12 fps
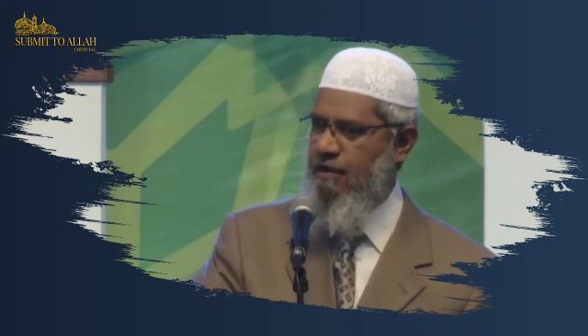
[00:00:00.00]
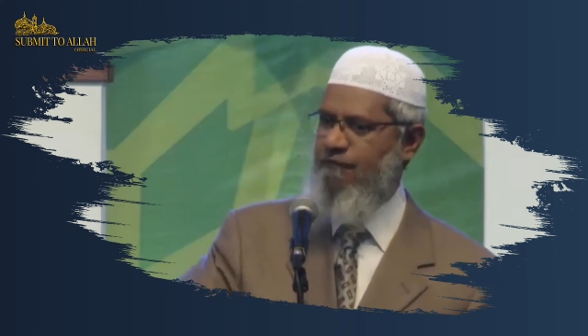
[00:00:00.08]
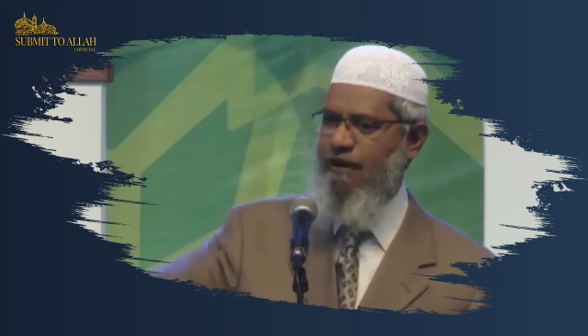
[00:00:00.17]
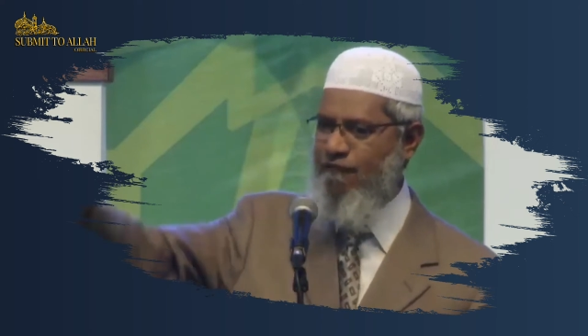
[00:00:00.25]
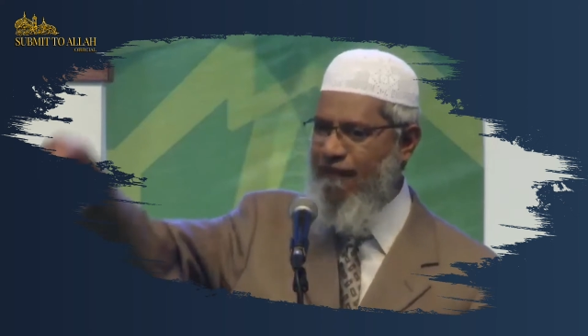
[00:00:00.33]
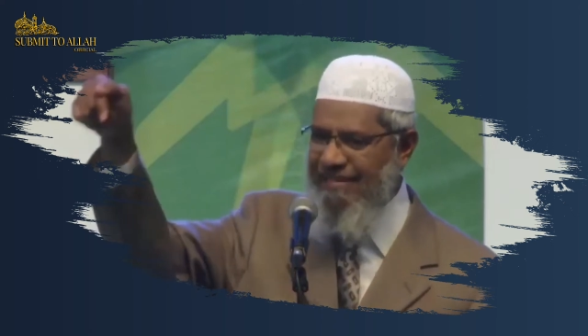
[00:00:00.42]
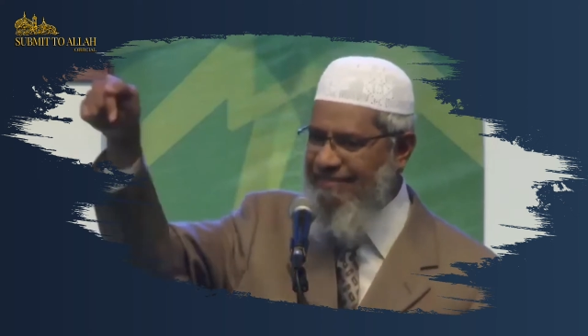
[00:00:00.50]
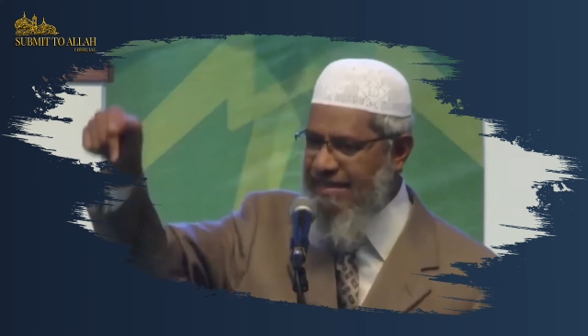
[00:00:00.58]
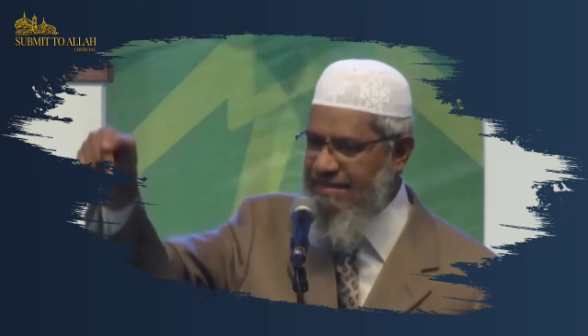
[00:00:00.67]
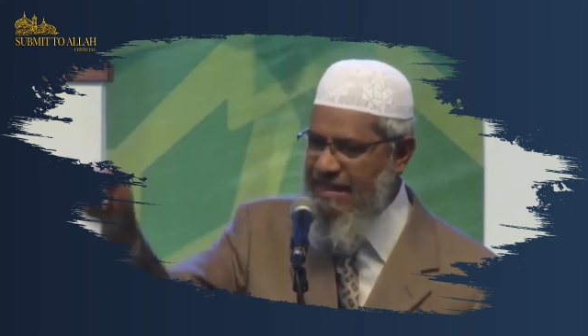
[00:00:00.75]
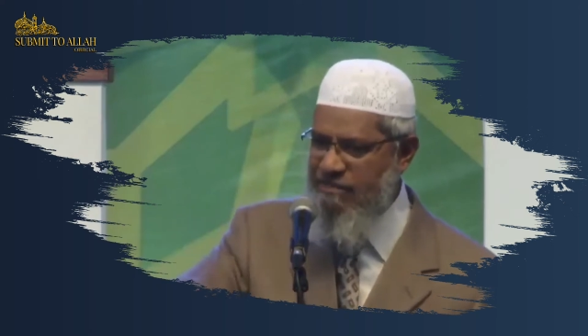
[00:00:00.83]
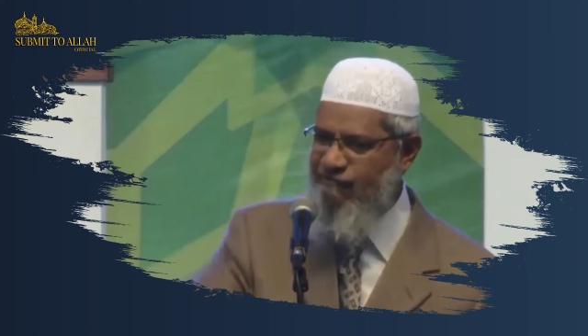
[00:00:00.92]
for wealth
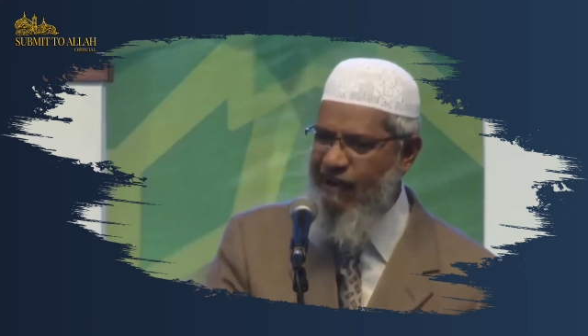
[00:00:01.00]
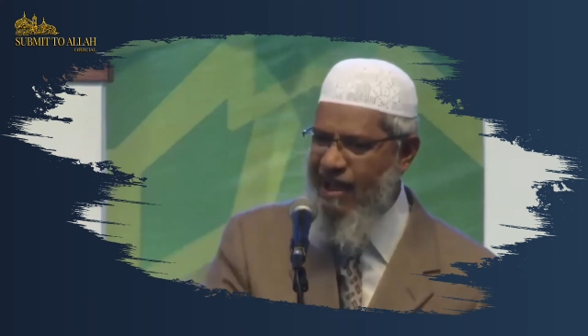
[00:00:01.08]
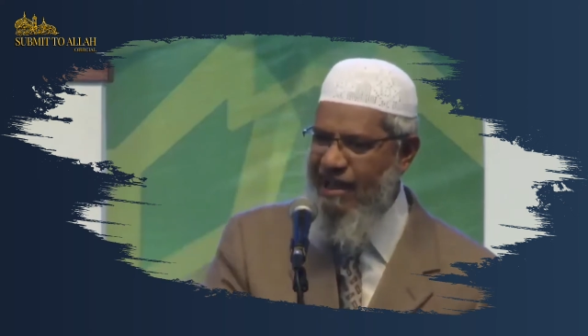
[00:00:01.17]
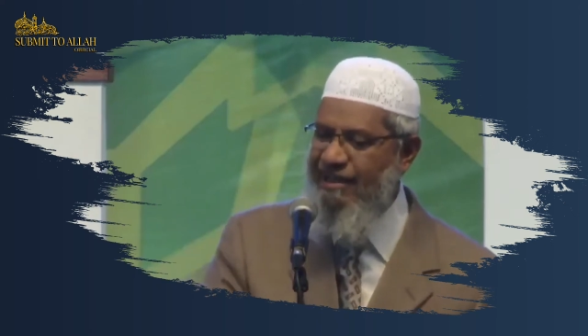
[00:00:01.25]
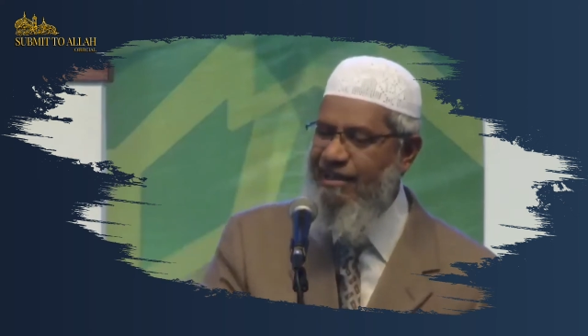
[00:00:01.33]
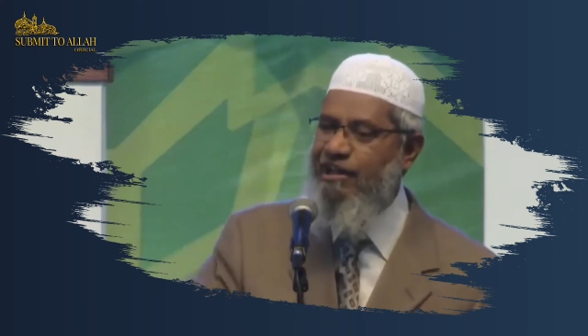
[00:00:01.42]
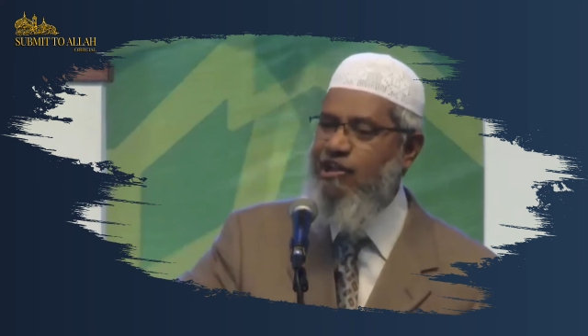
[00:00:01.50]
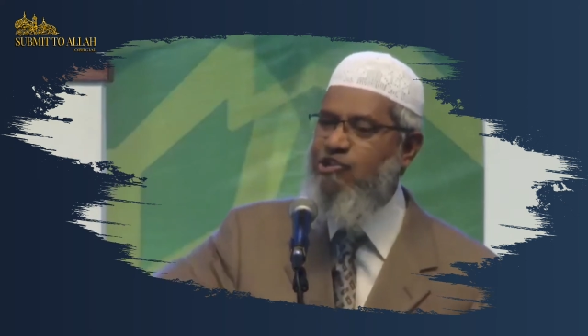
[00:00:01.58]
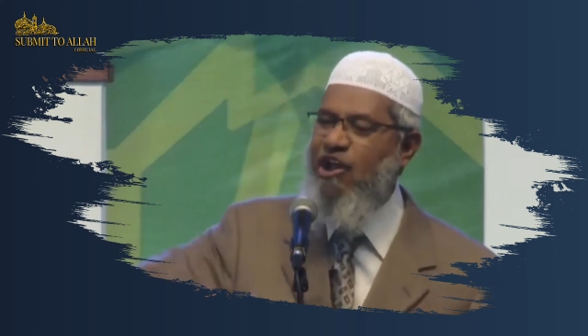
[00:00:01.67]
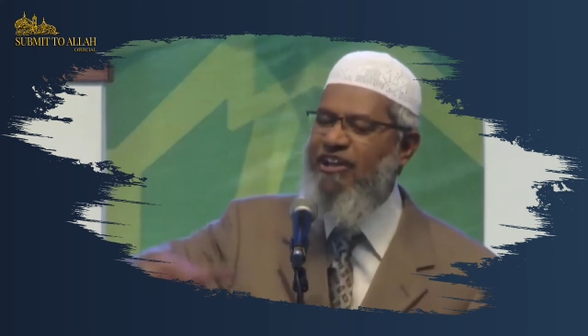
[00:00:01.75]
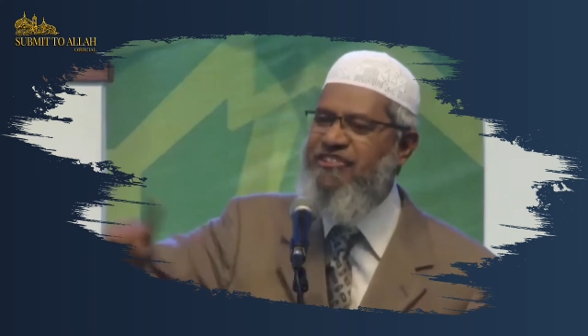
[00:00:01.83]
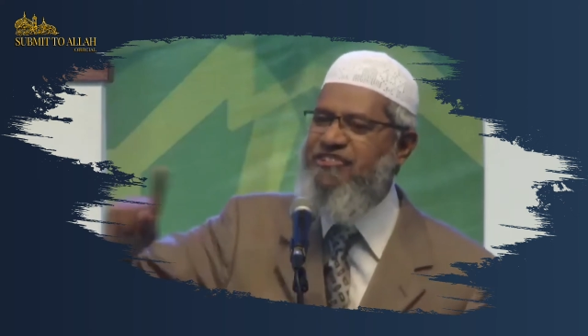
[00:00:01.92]
in this world,
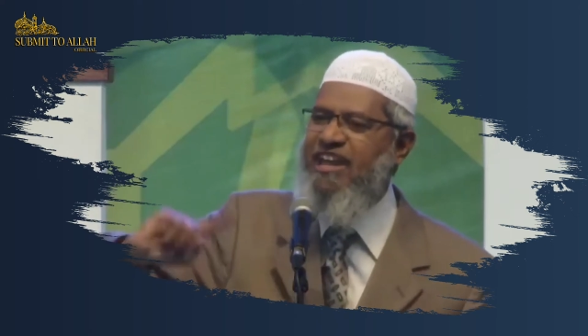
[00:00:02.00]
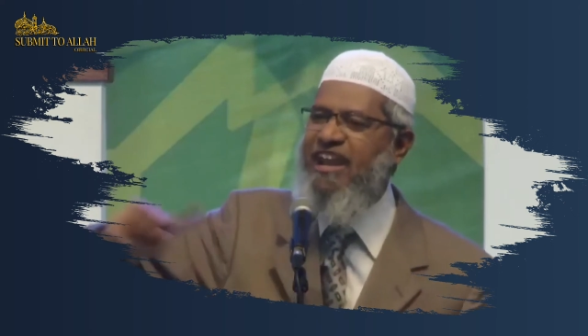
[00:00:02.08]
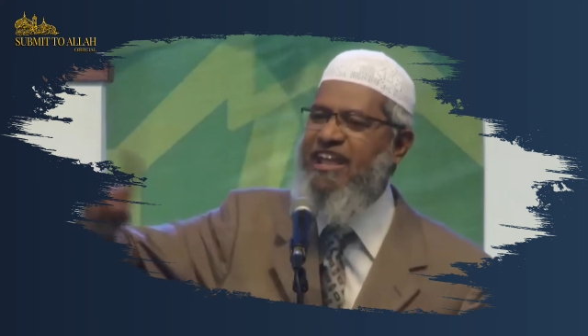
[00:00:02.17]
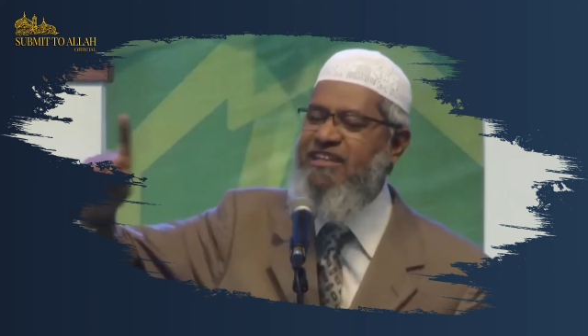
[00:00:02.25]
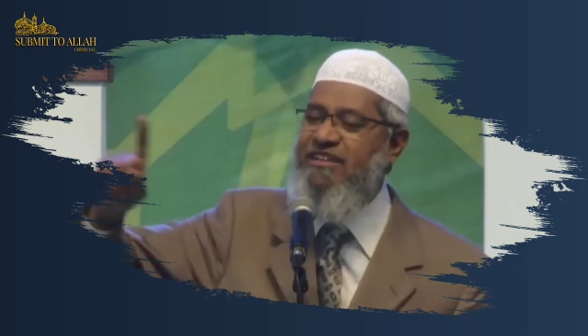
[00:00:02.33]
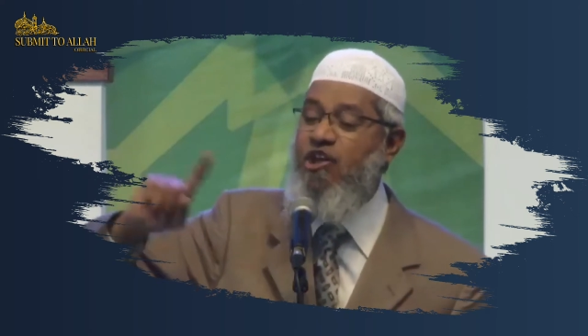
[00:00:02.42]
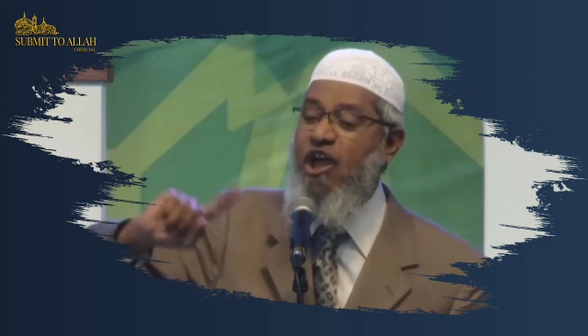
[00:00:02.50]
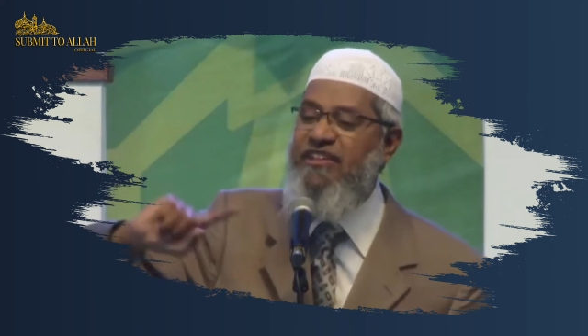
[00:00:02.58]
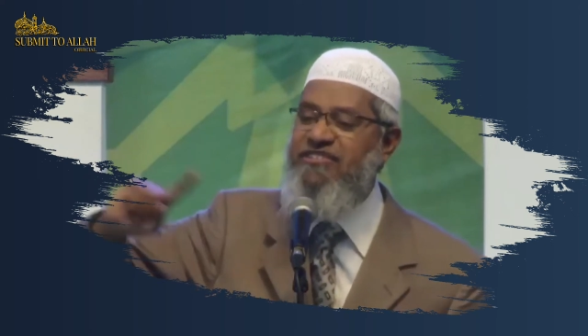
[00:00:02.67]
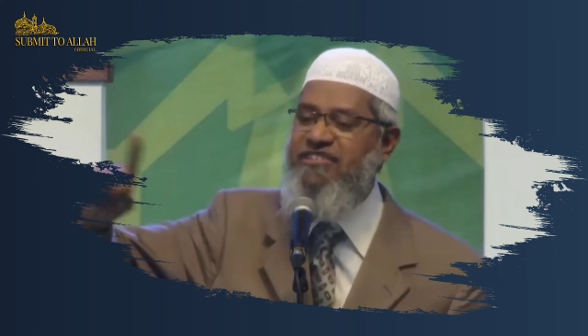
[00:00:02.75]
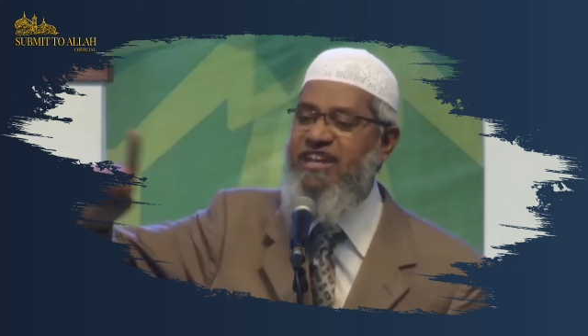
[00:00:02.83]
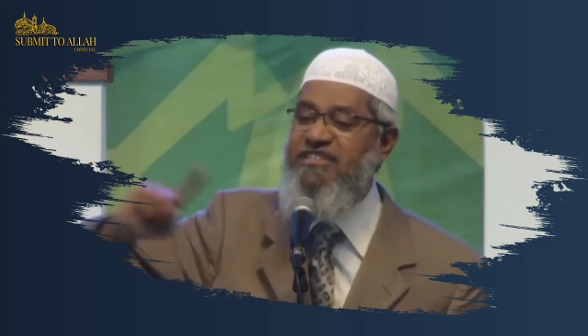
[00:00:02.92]
you're
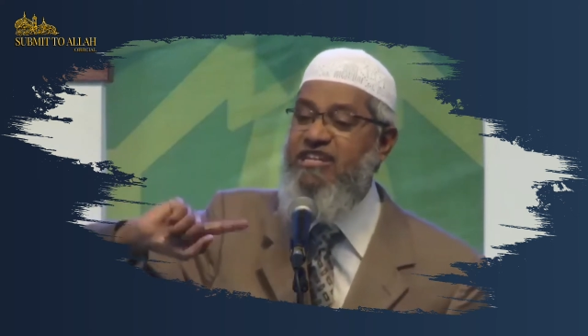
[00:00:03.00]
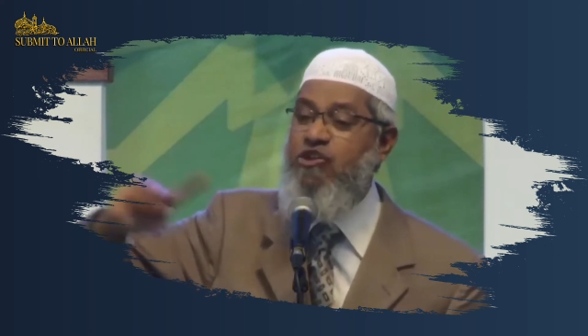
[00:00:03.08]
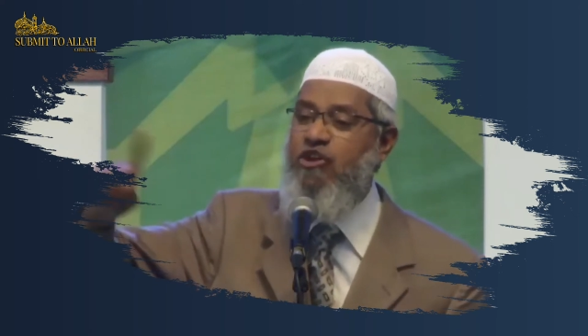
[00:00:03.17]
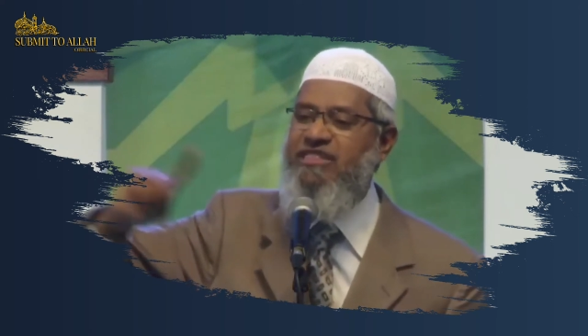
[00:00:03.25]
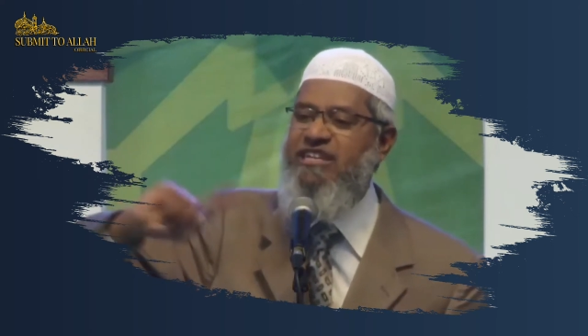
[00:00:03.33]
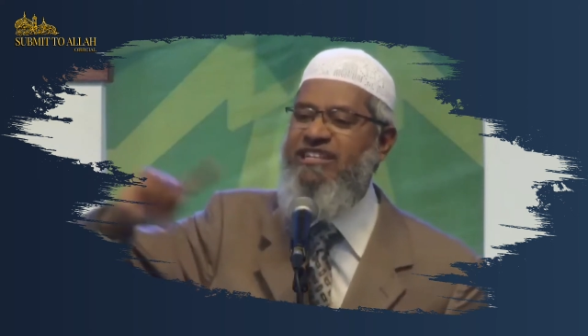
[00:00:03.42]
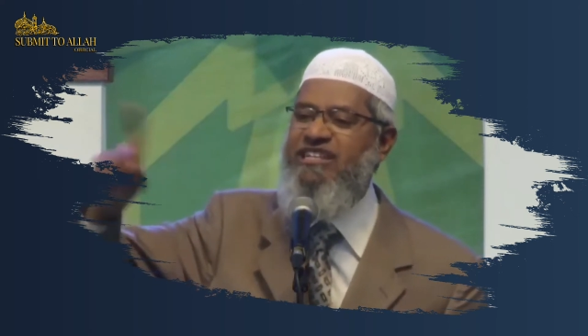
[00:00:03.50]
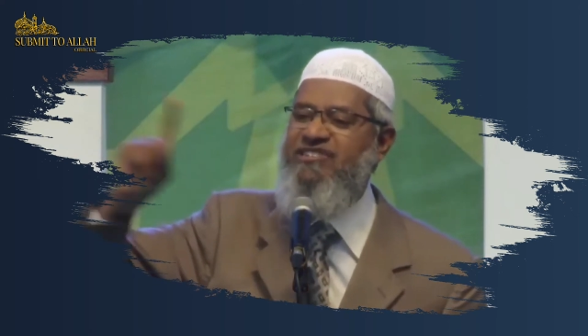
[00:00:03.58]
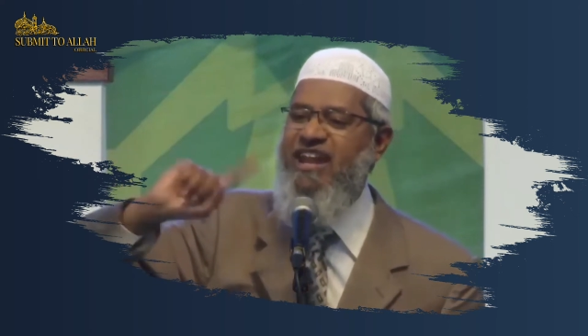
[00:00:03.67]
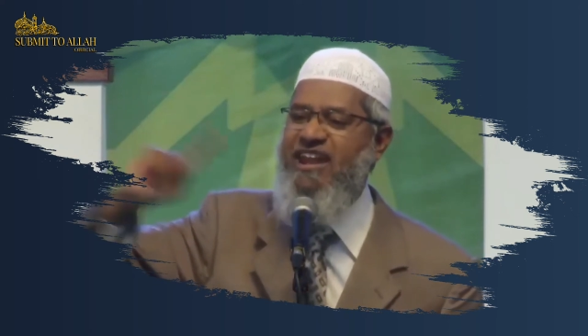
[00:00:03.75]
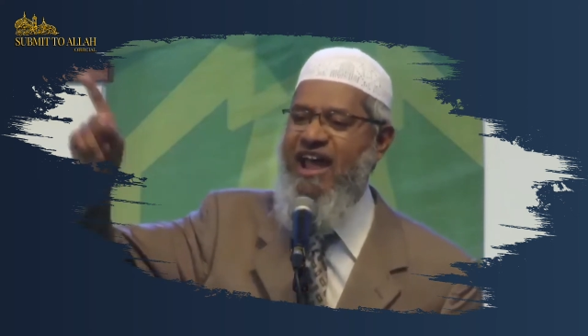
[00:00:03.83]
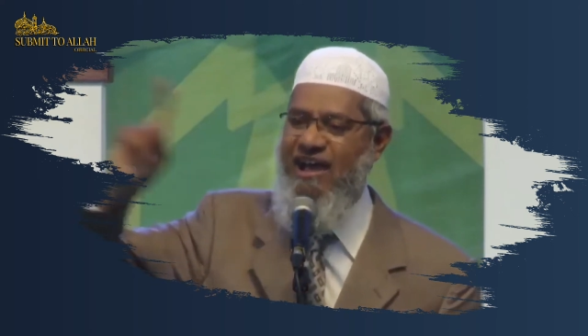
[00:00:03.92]
exchanging your seat in
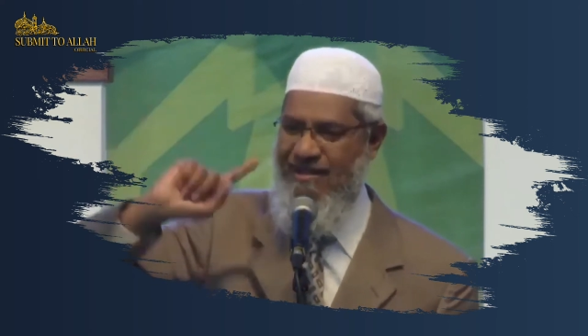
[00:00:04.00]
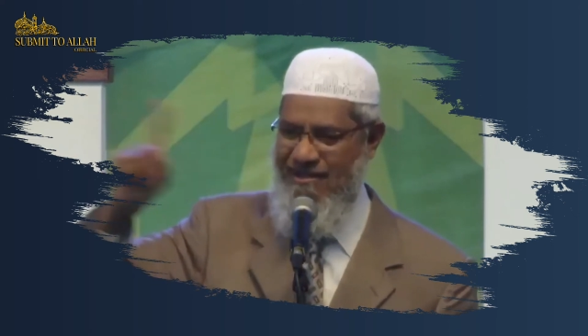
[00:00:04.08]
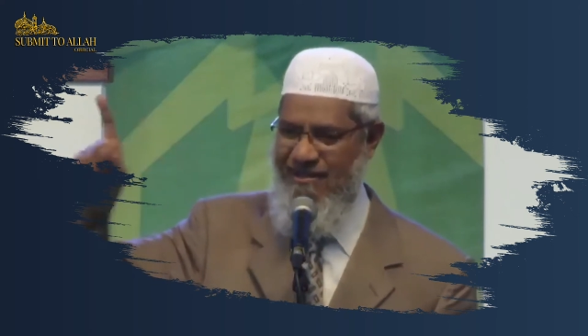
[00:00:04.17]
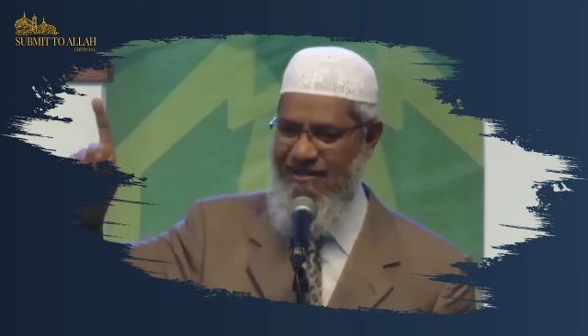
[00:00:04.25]
Jannah.